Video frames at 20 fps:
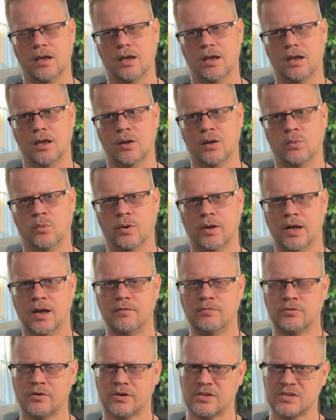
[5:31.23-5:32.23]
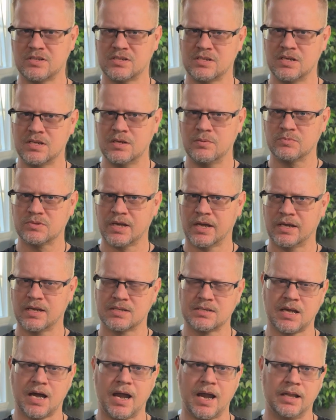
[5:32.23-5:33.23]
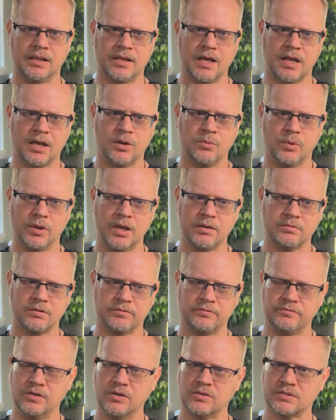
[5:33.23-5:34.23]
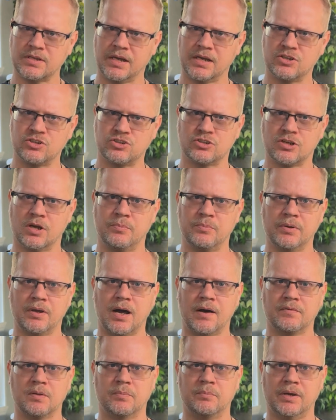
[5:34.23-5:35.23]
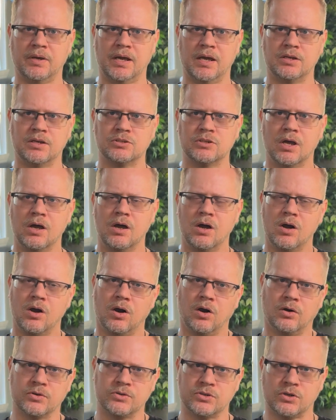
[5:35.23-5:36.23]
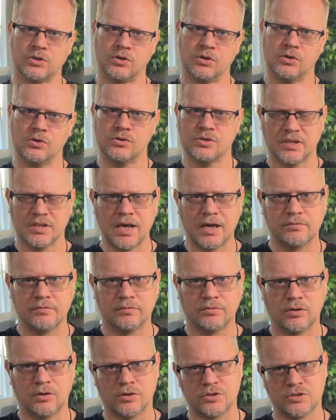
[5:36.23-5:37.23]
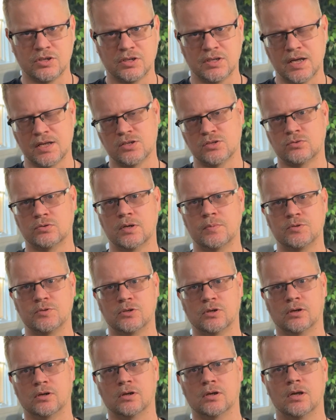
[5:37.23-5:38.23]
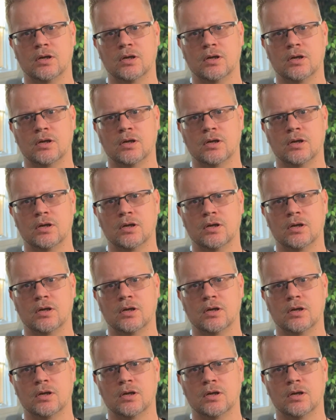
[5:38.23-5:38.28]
And whatever seems like it's highlighted, whatever feels like it's jumping off the page, I'll turn to that verse, to that scripture.